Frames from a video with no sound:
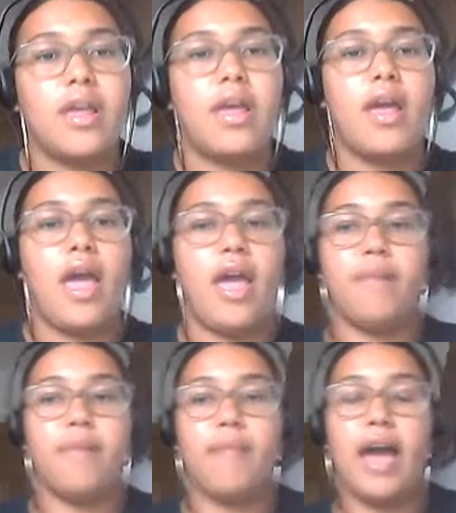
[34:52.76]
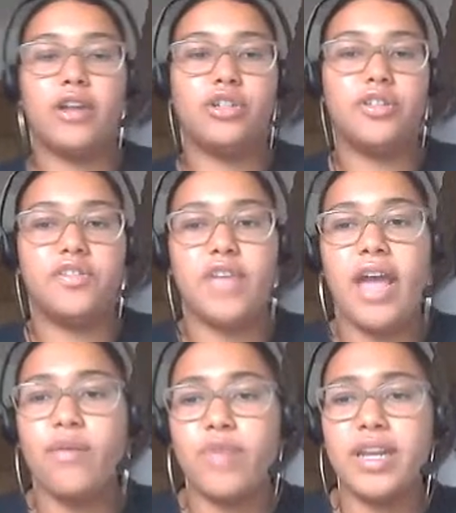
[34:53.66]
and just, yeah,
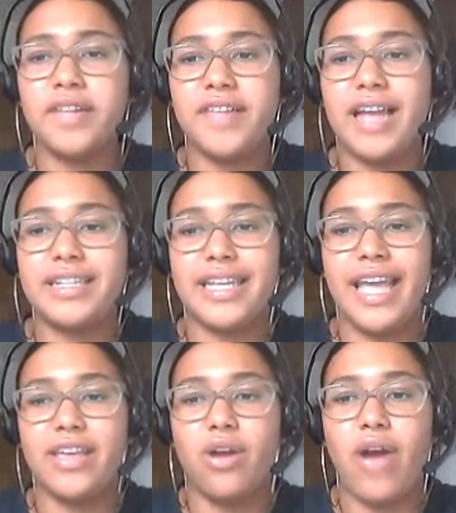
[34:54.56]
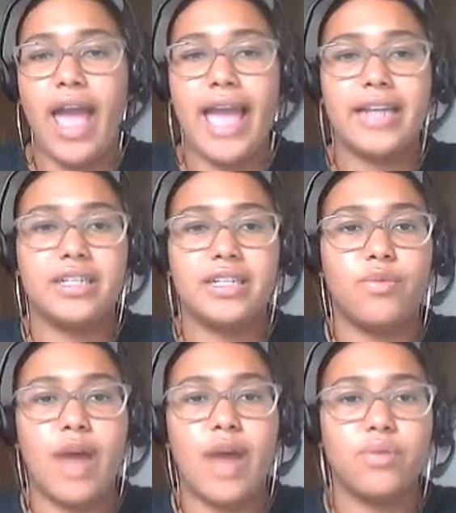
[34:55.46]
really start to get your head
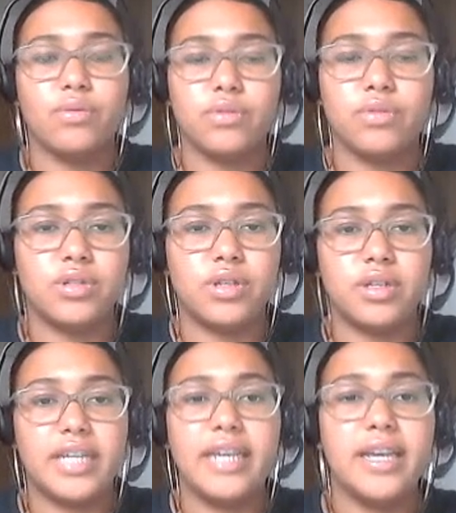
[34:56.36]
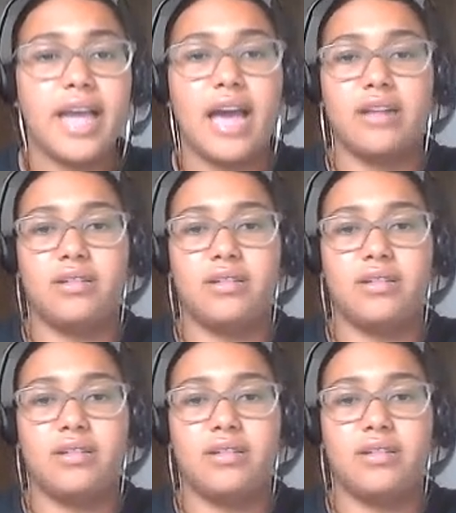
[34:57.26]
around Tinkercad.